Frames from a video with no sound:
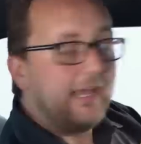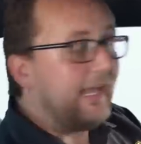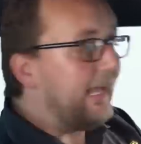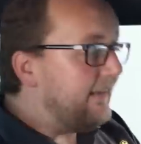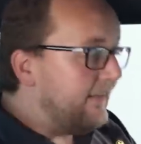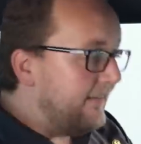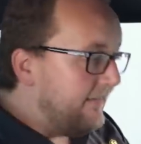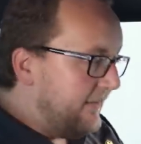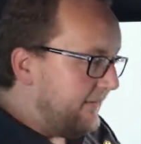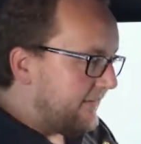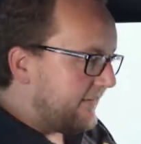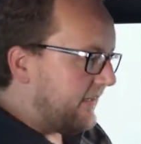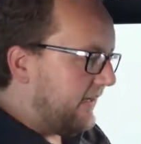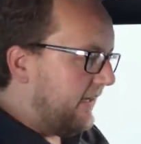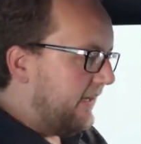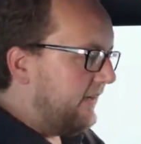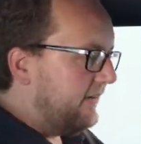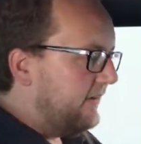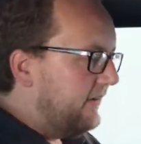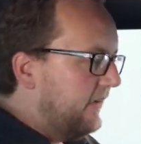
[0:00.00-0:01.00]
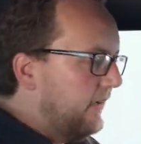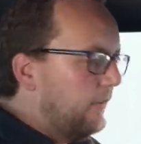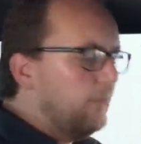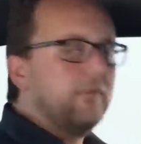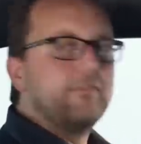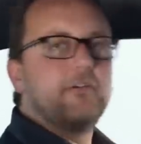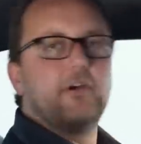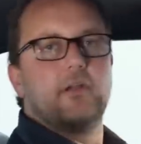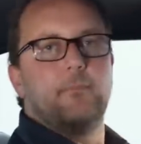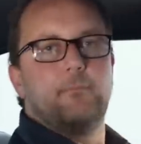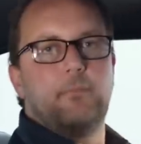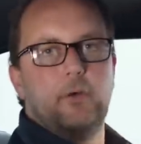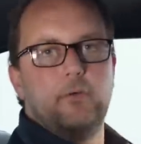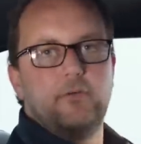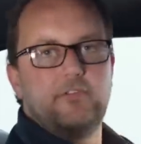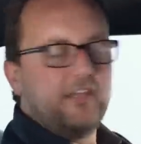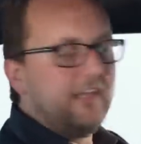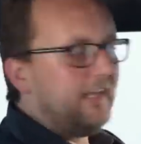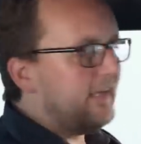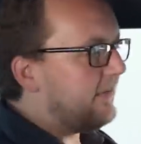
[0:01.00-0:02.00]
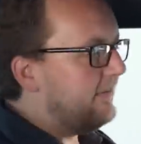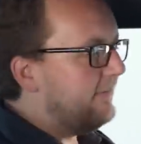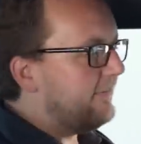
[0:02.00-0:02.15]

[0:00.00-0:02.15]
And in this car, we've got a Motec